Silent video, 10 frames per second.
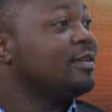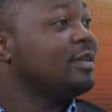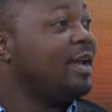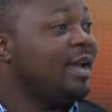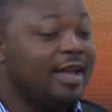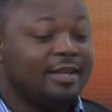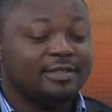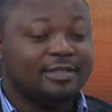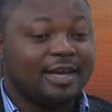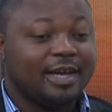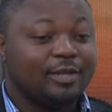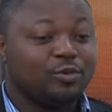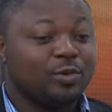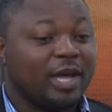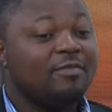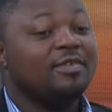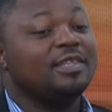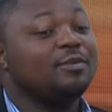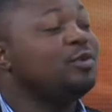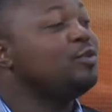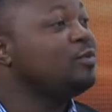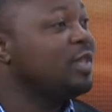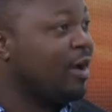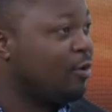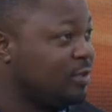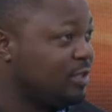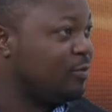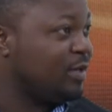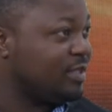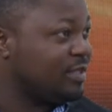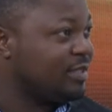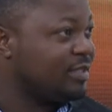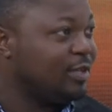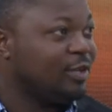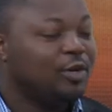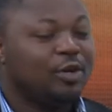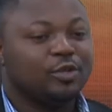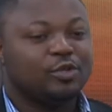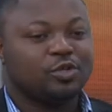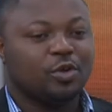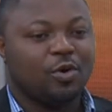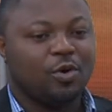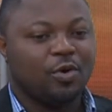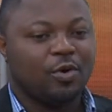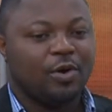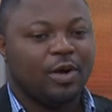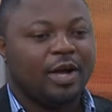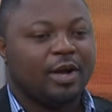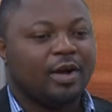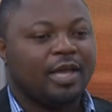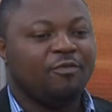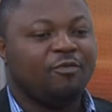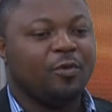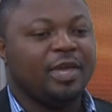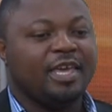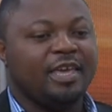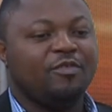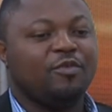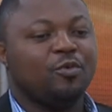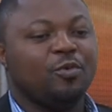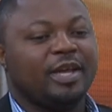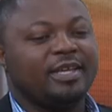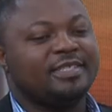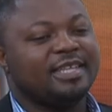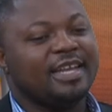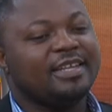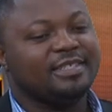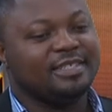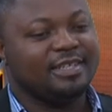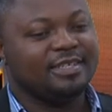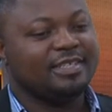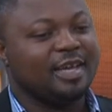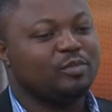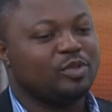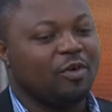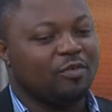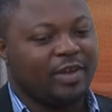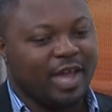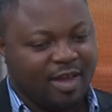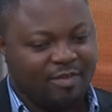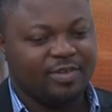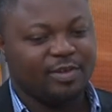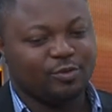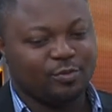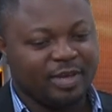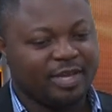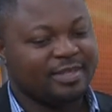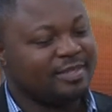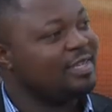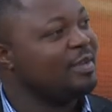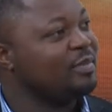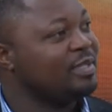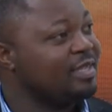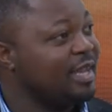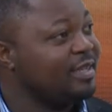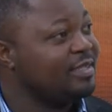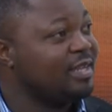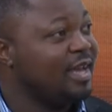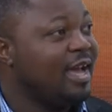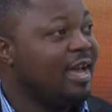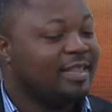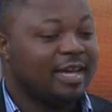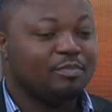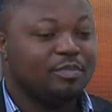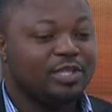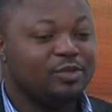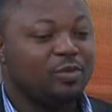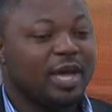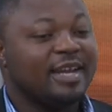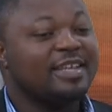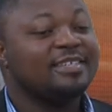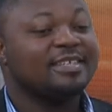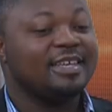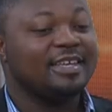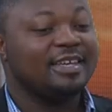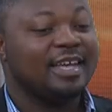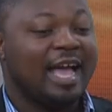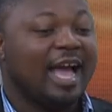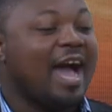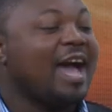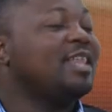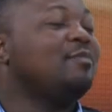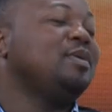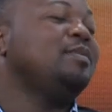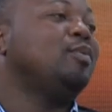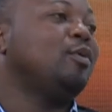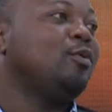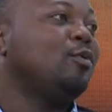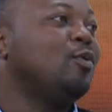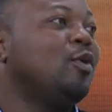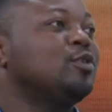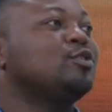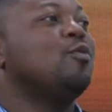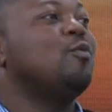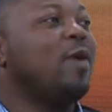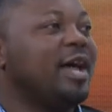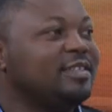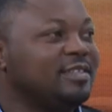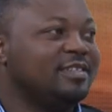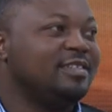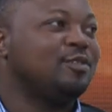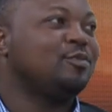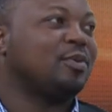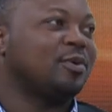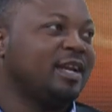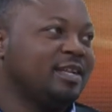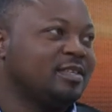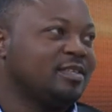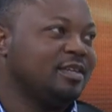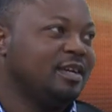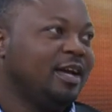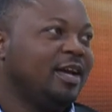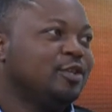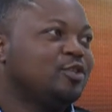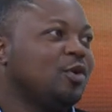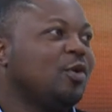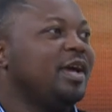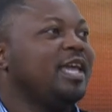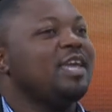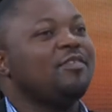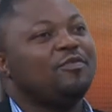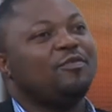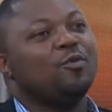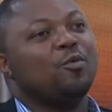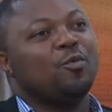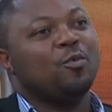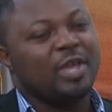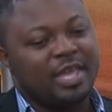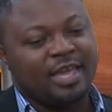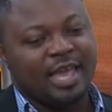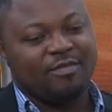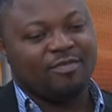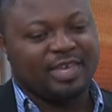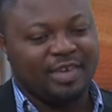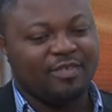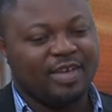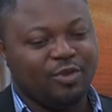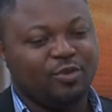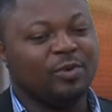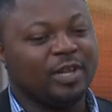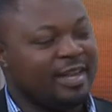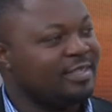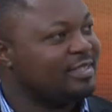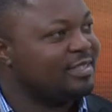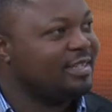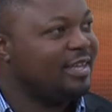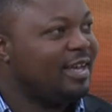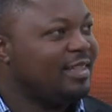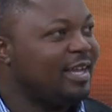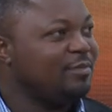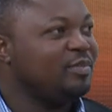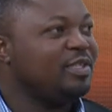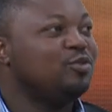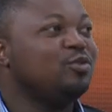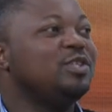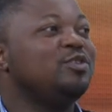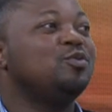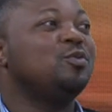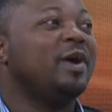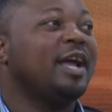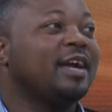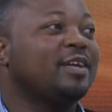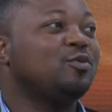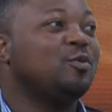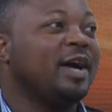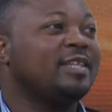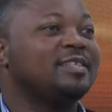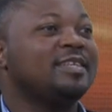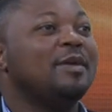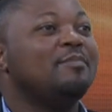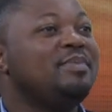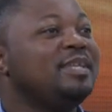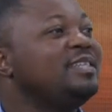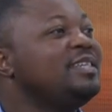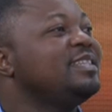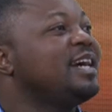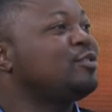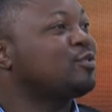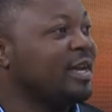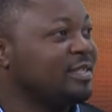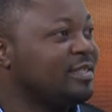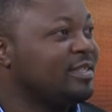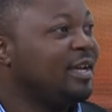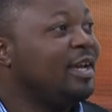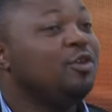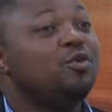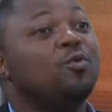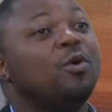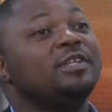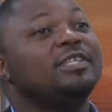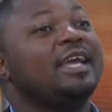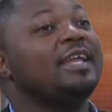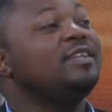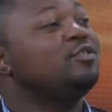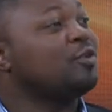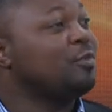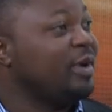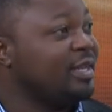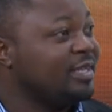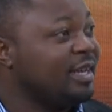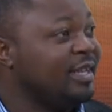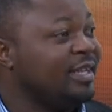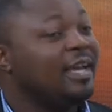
Mm. And to everything we do, there are consequences. So if we give you eternity in terms of having to make the same mistakes, that means we are risking other people who also want to progress. So if we have given you grace, that means you need to work towards building that trust. You won't earn it automatically.